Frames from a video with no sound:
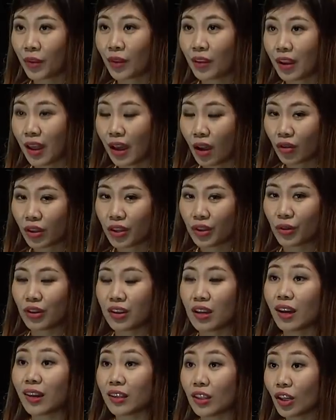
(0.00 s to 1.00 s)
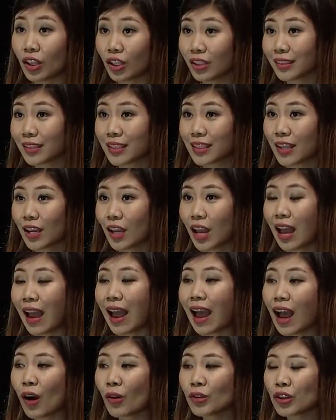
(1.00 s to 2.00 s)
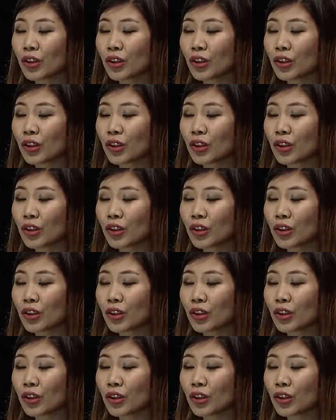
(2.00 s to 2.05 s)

and the prodigy of this episode,